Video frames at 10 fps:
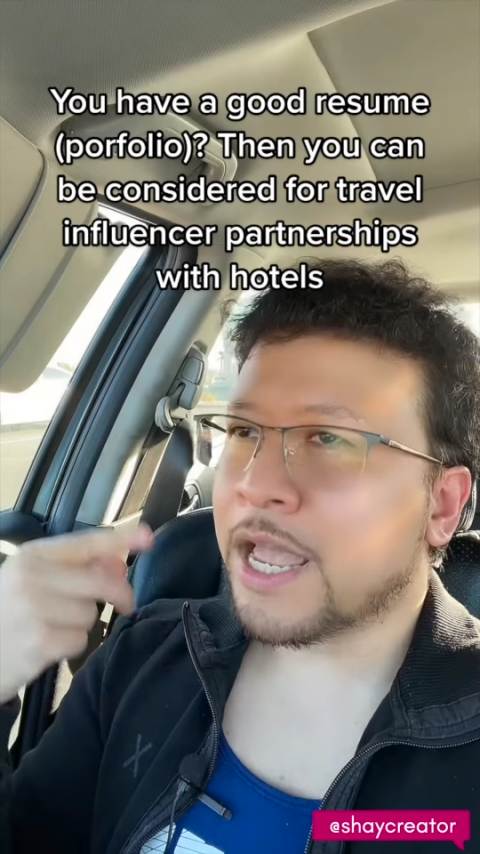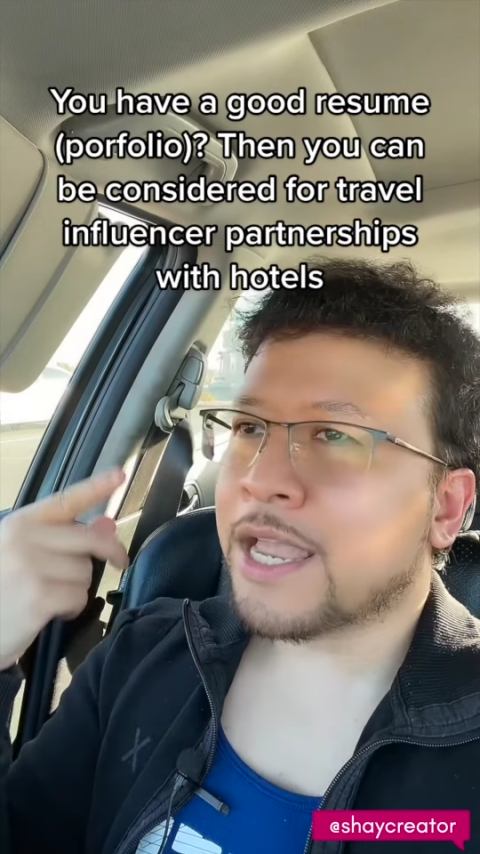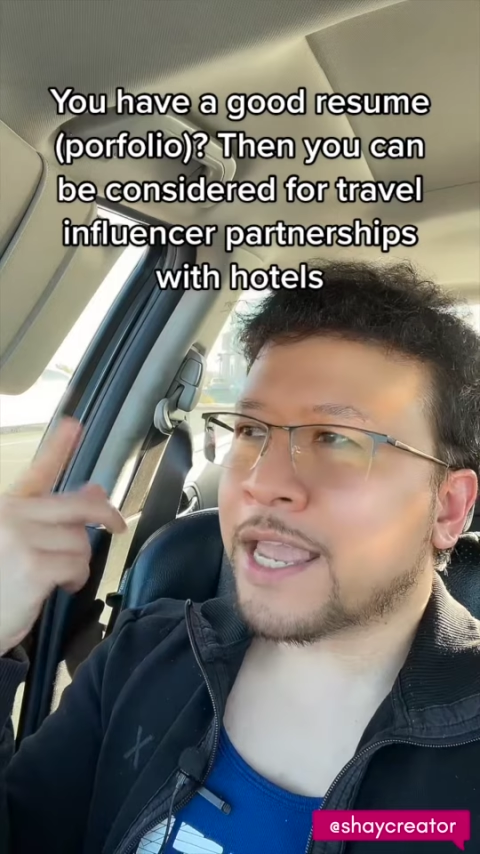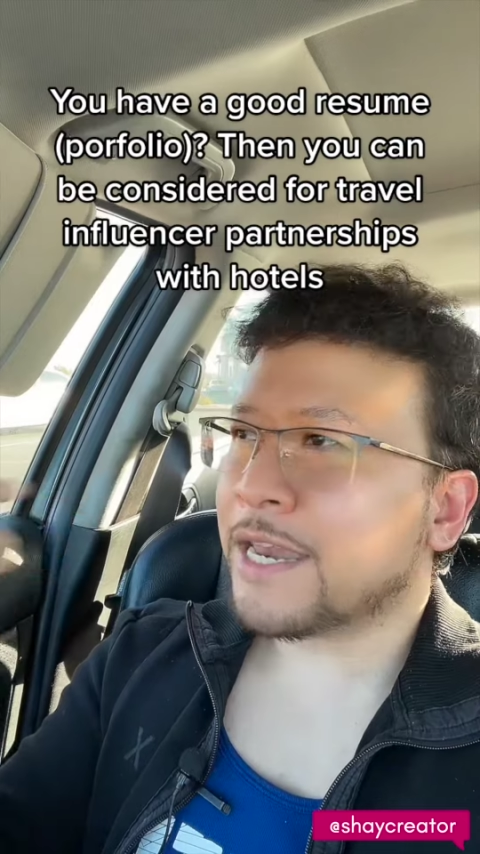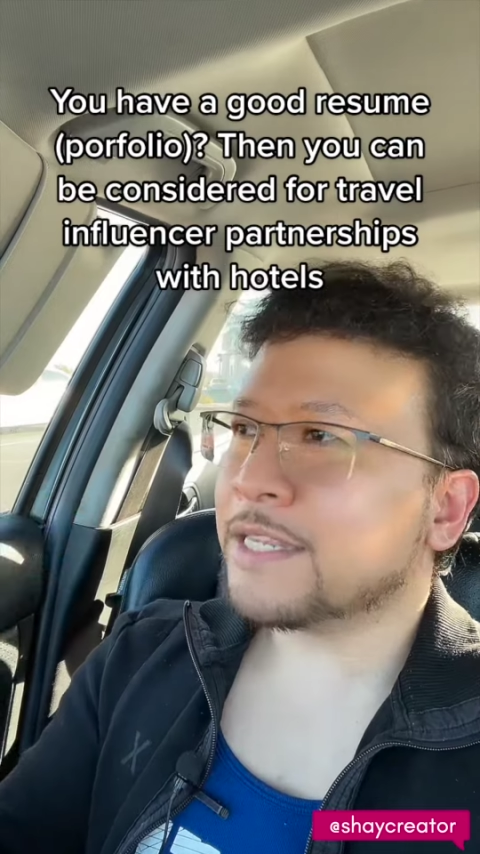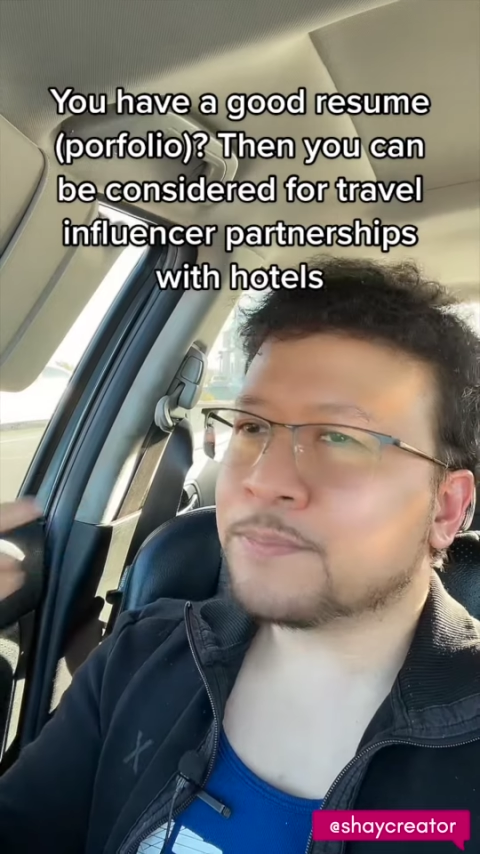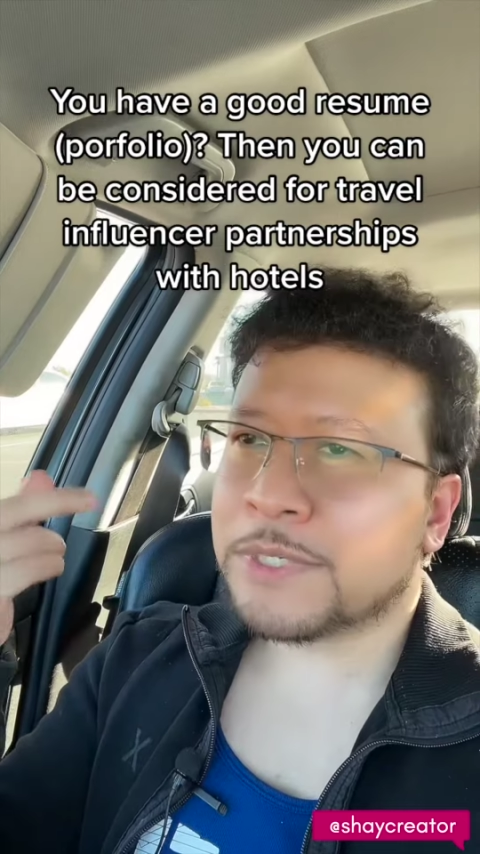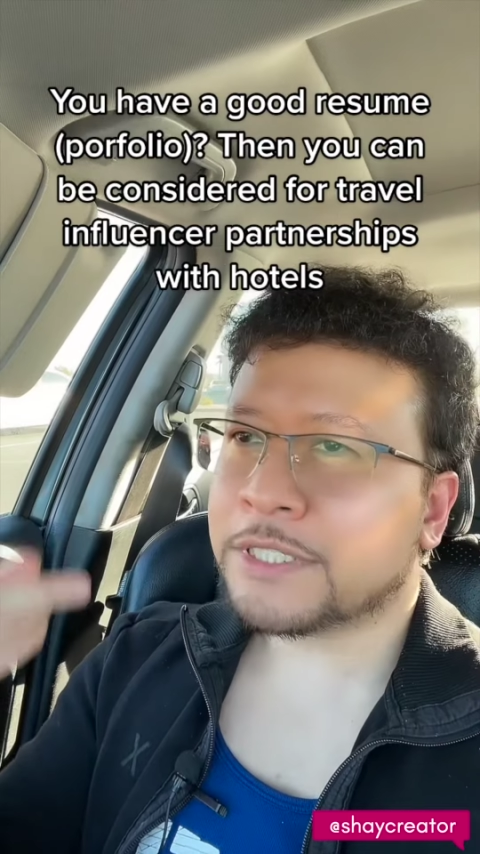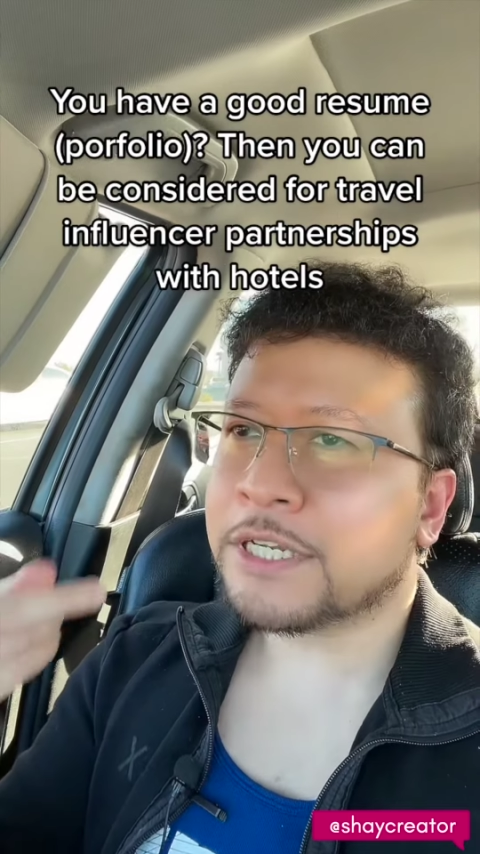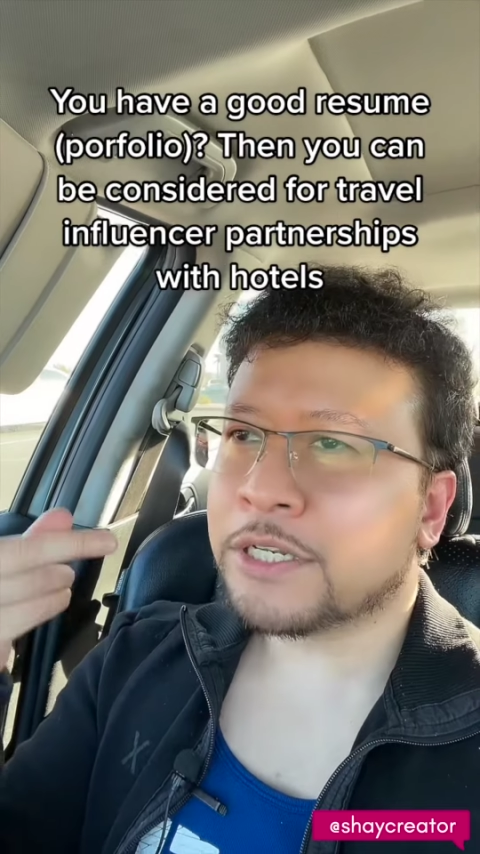Can this
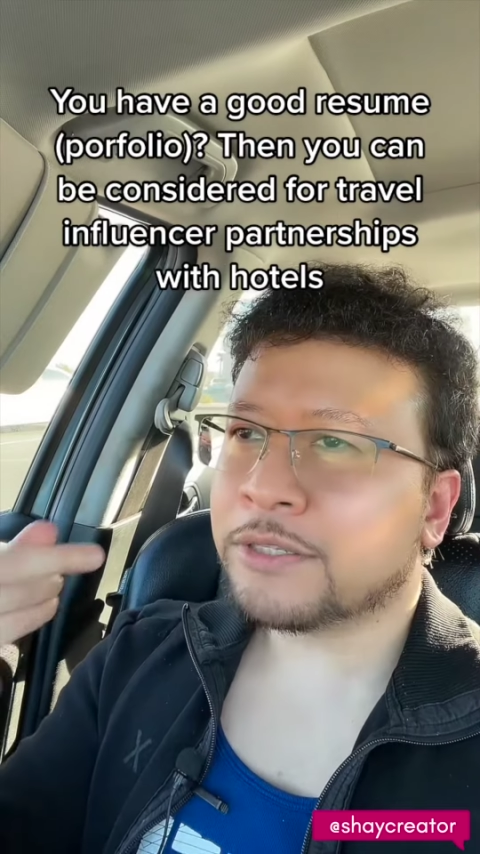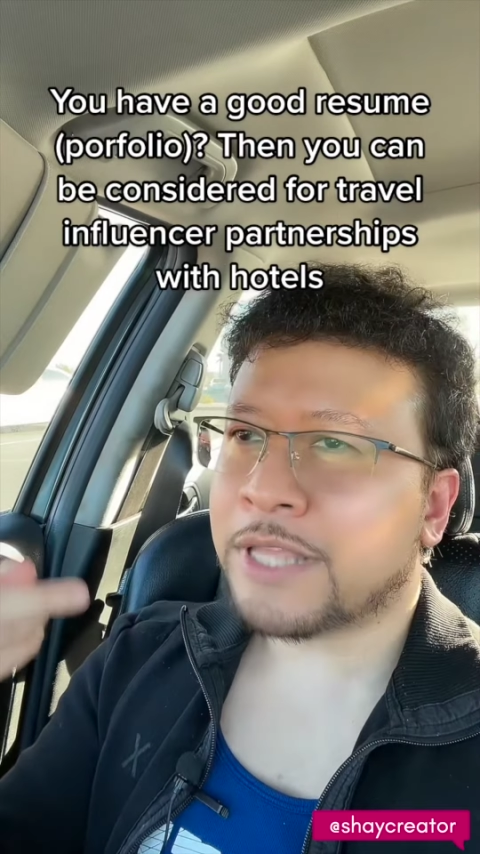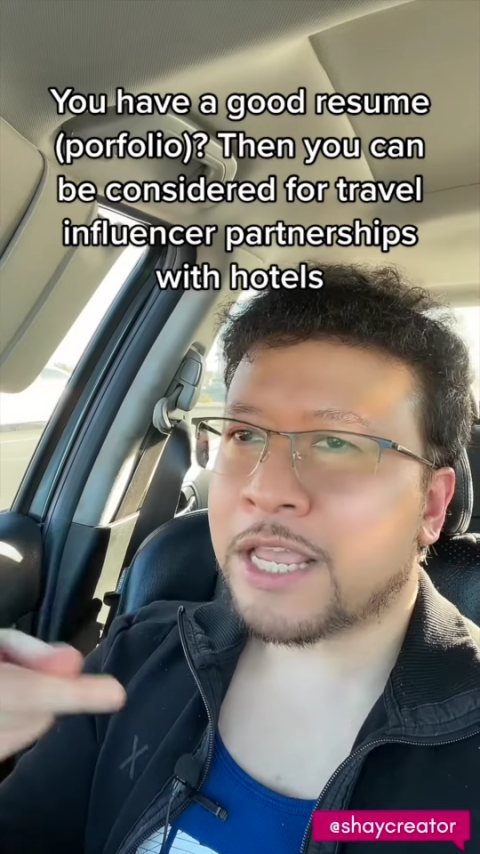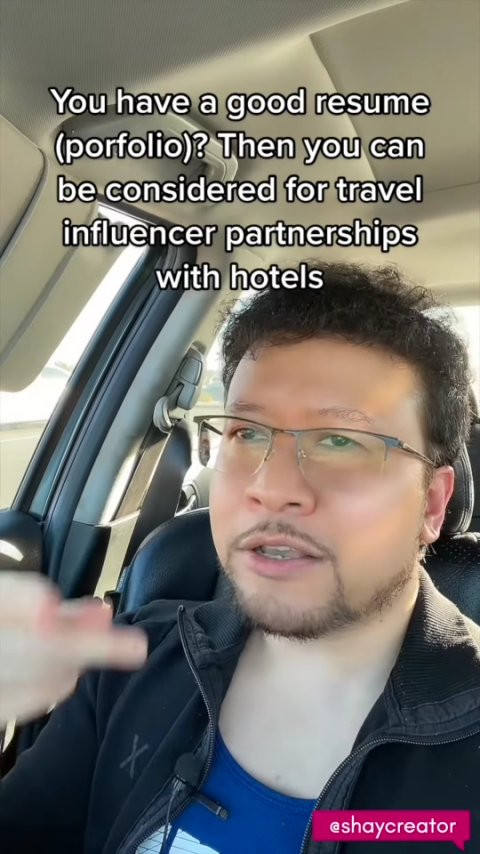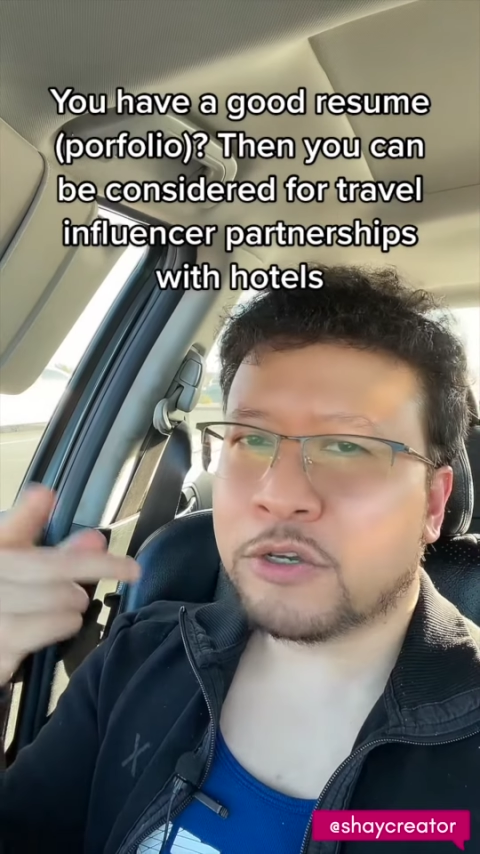person take